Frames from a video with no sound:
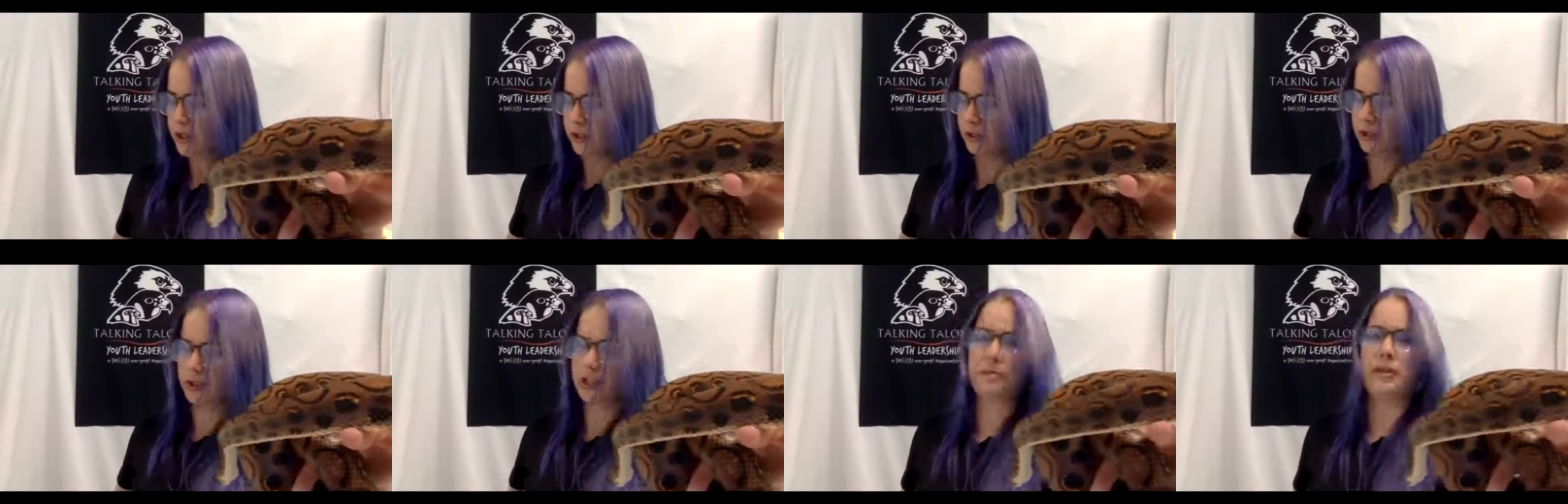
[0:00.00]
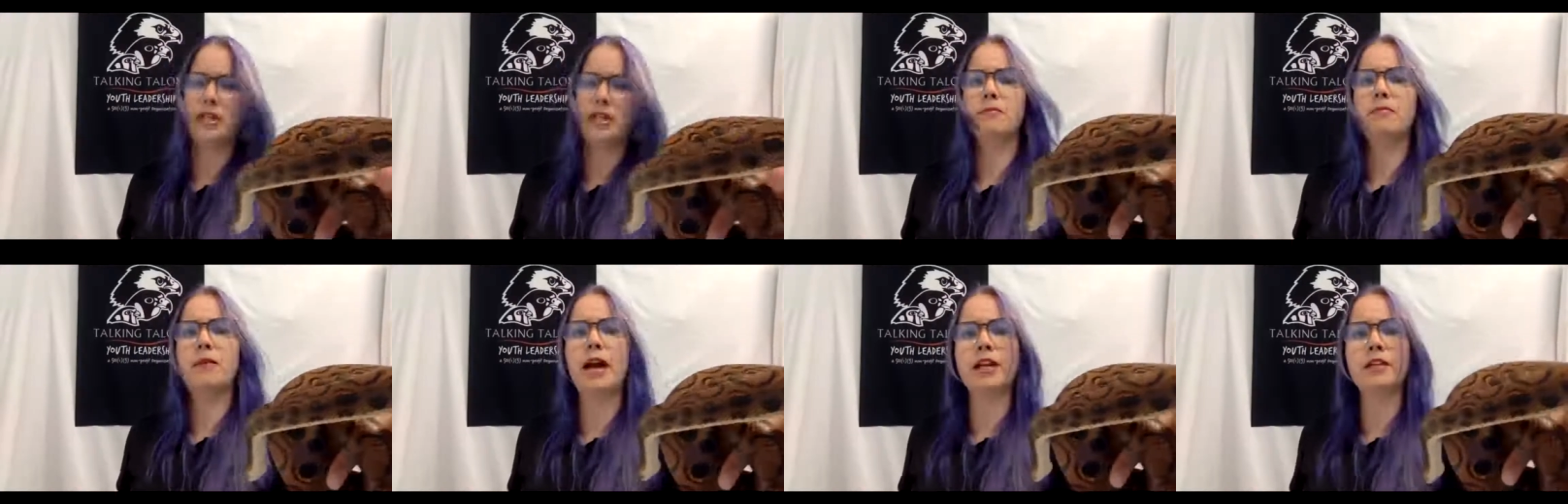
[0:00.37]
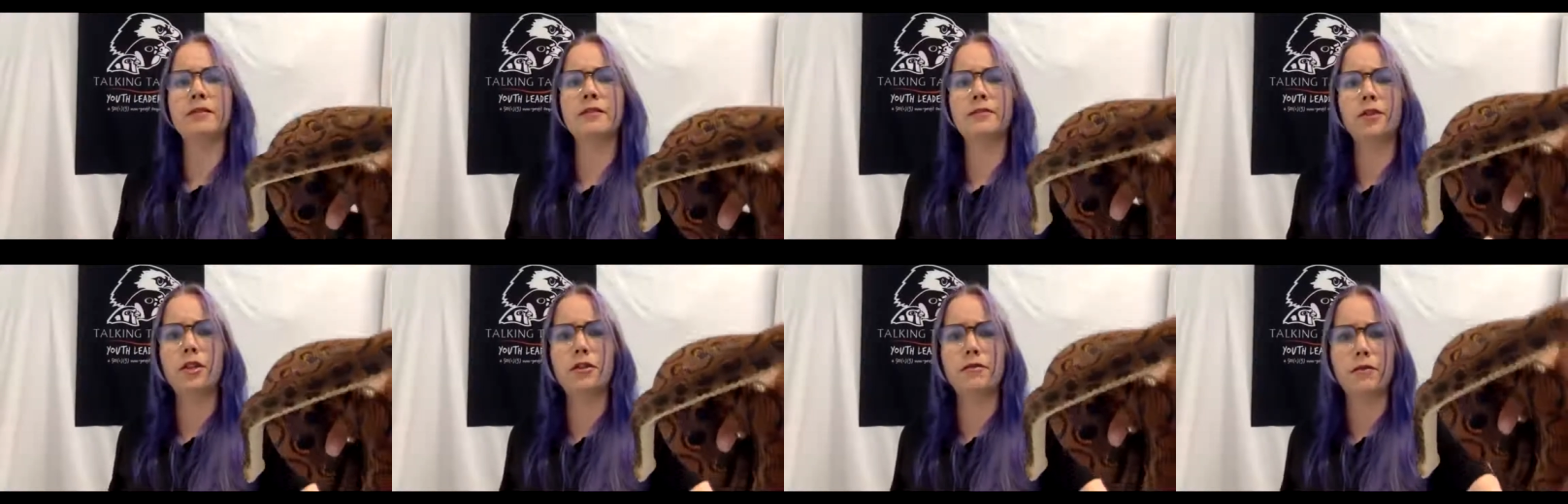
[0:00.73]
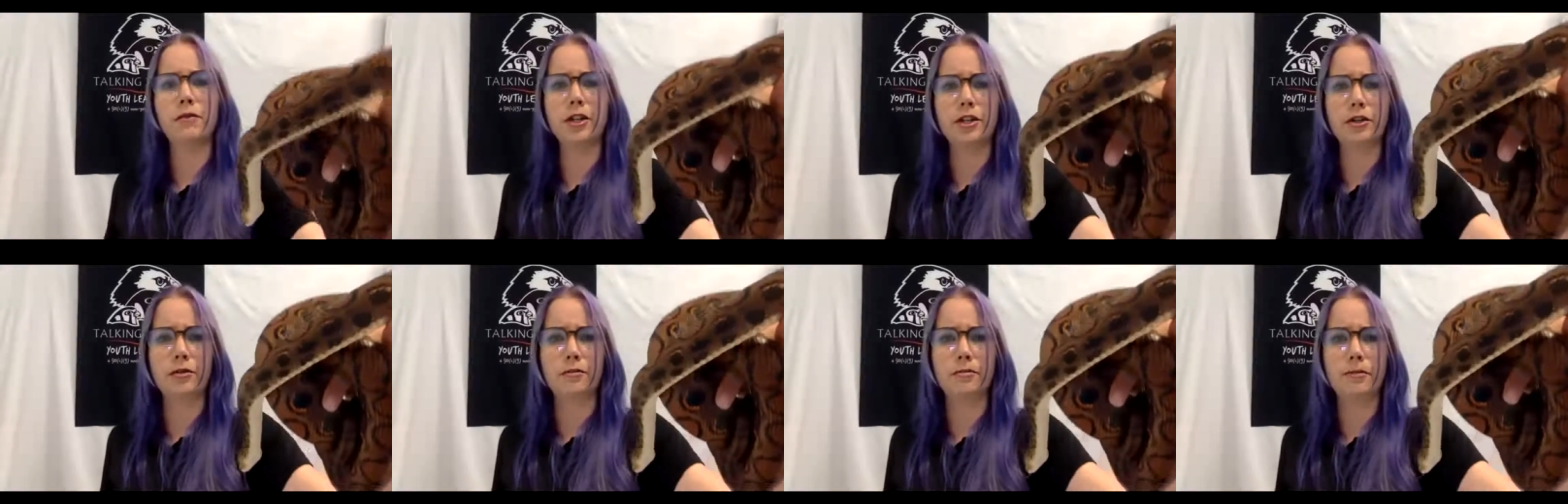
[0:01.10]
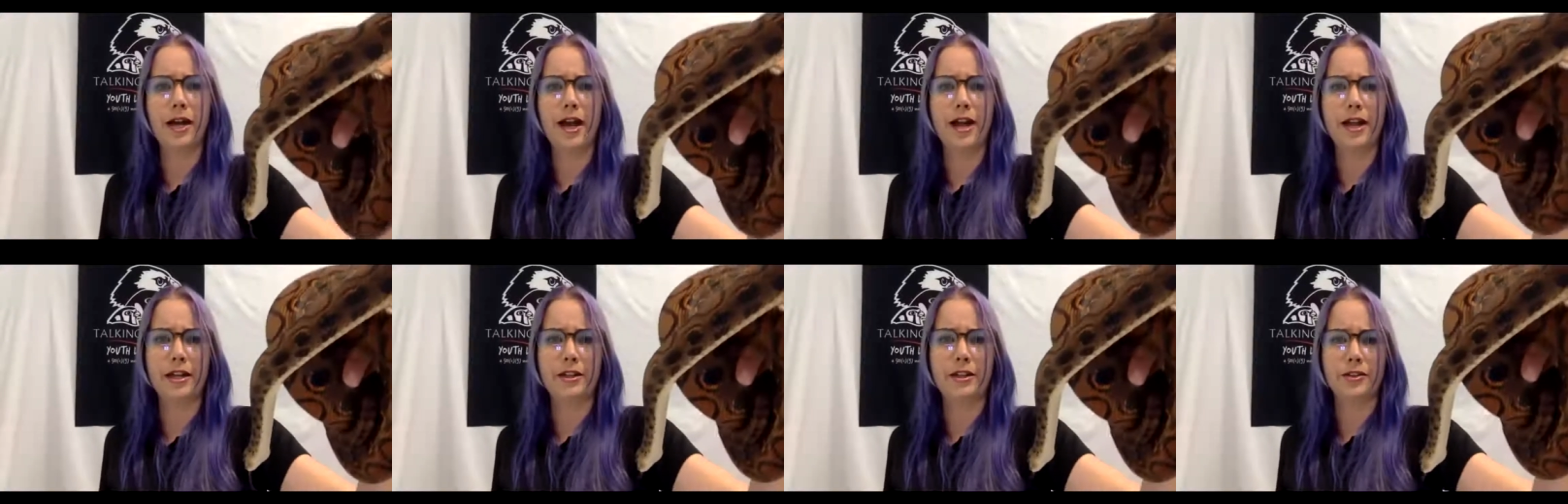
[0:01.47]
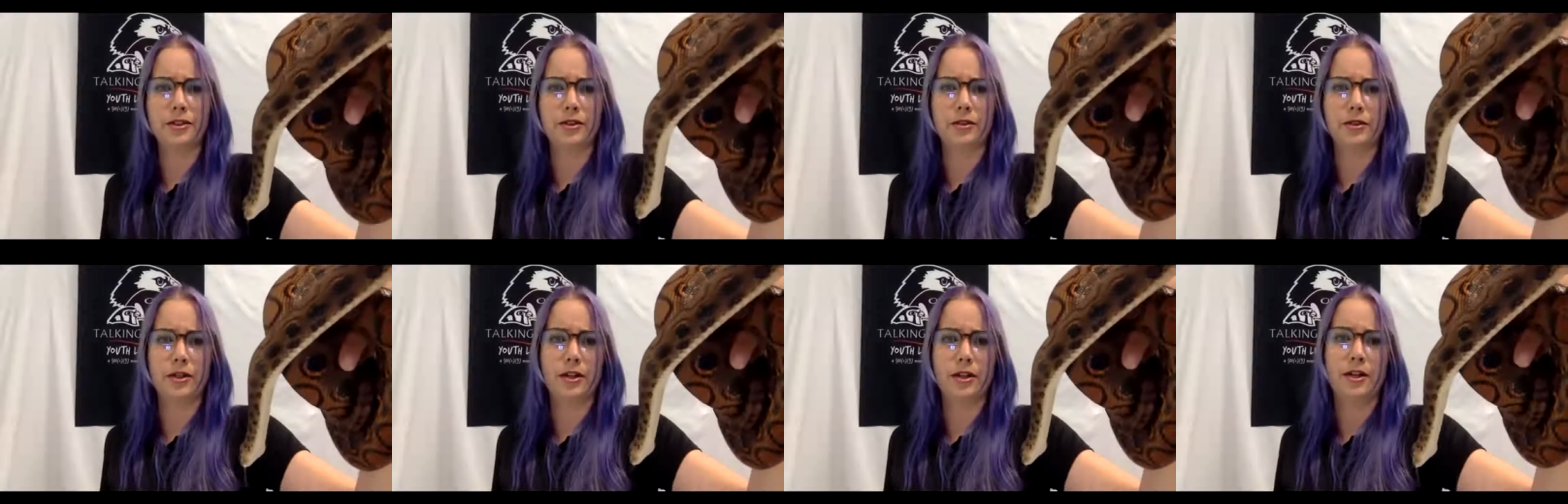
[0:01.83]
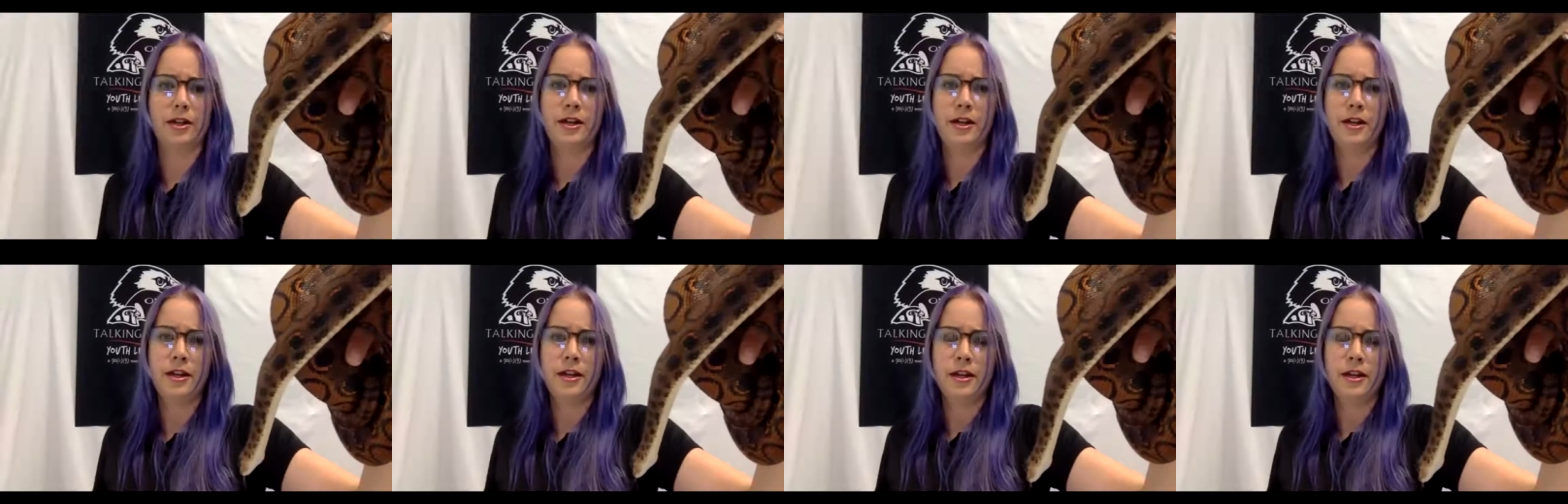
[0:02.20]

So just be mindful of what you're buying. So there,